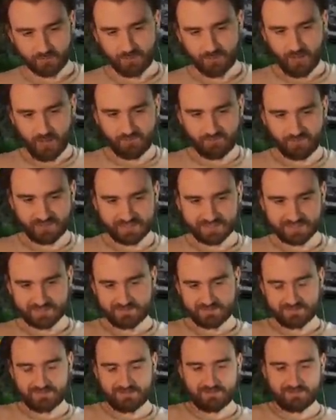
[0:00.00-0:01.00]

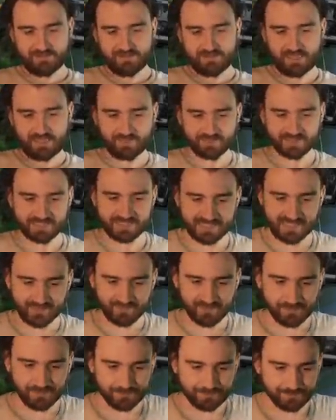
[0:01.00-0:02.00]
Perfect! That was
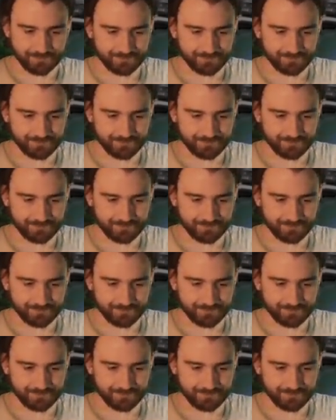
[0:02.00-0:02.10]
seven.